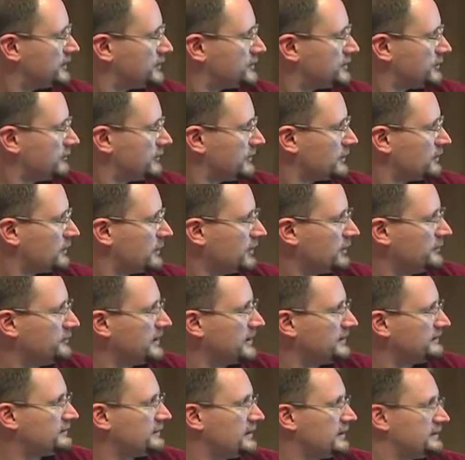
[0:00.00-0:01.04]
Okay, ensure
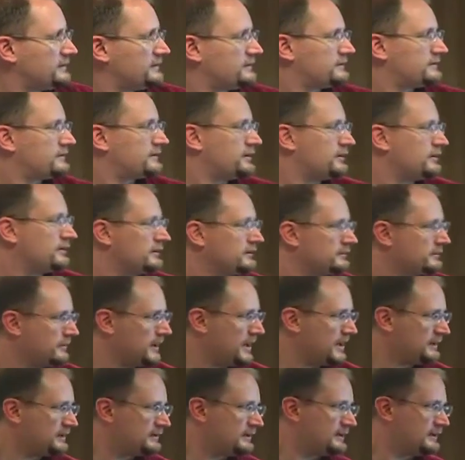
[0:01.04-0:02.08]
required baselines of
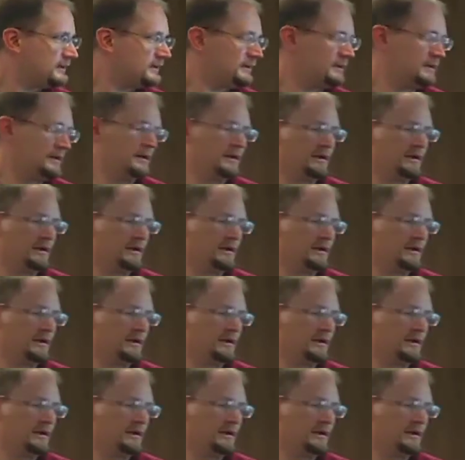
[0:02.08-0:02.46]
security is met.